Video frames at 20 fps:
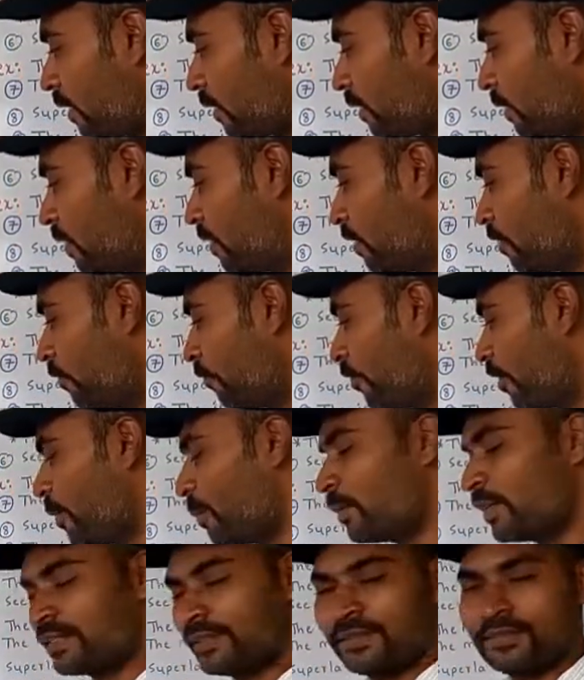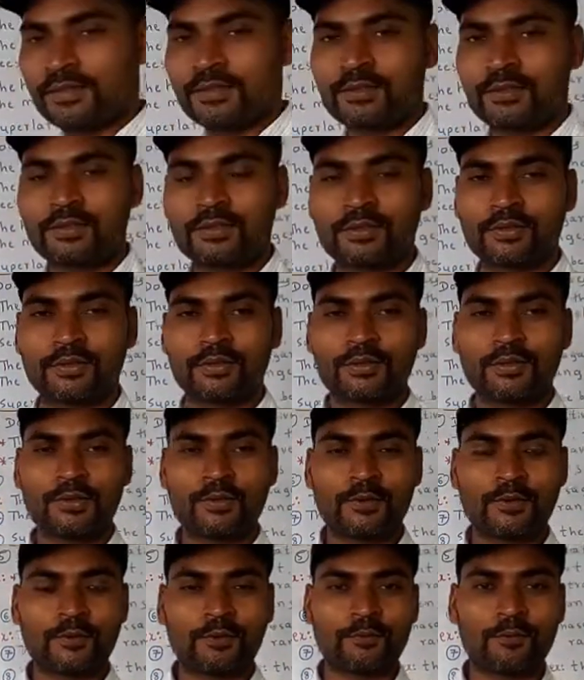The famous,
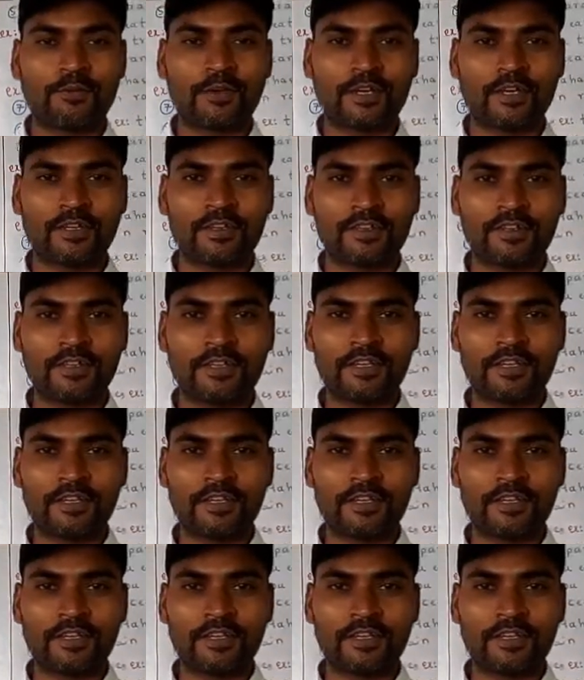when